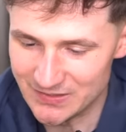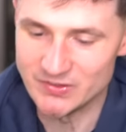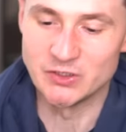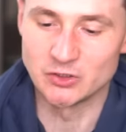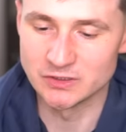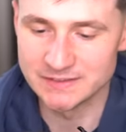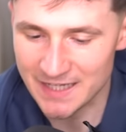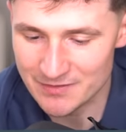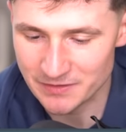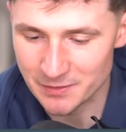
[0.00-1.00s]
And the girl is
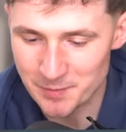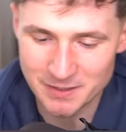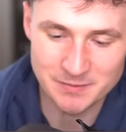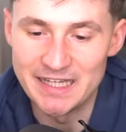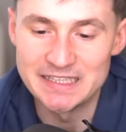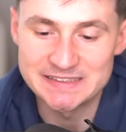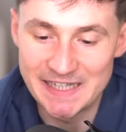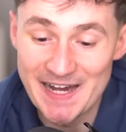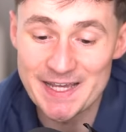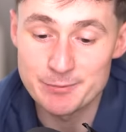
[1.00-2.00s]
having a baby. It is
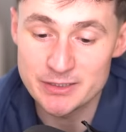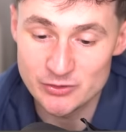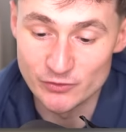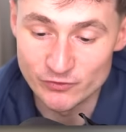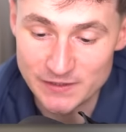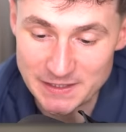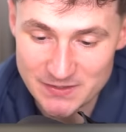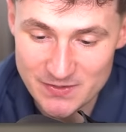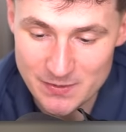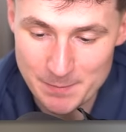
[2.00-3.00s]
time to
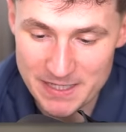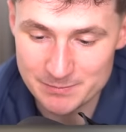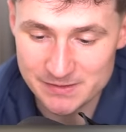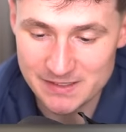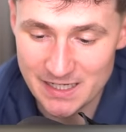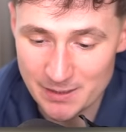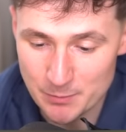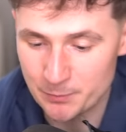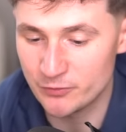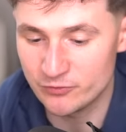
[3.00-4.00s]
feed the baby. I am
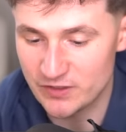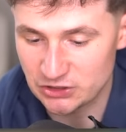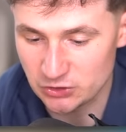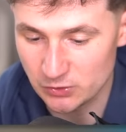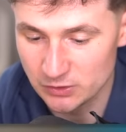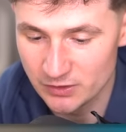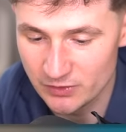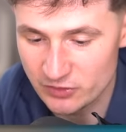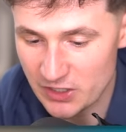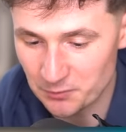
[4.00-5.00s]
a professional.
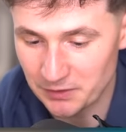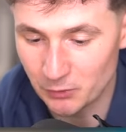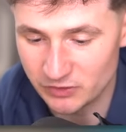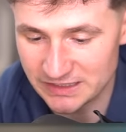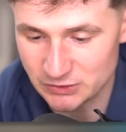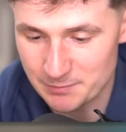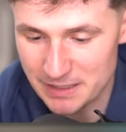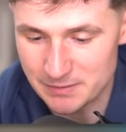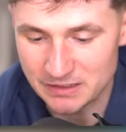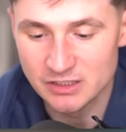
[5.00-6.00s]
There we go. That's right,
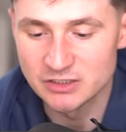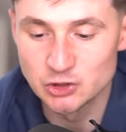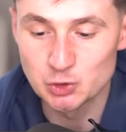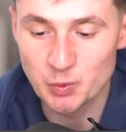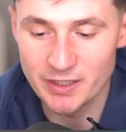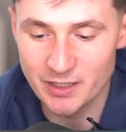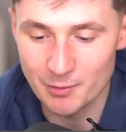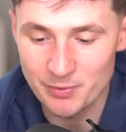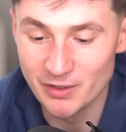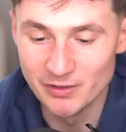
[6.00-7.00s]
baby. Drink
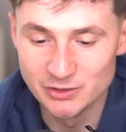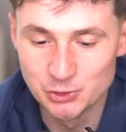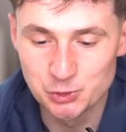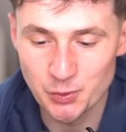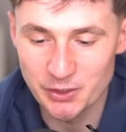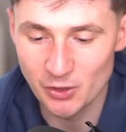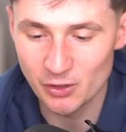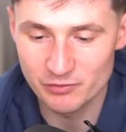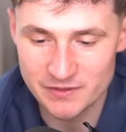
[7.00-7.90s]
up. Drink all of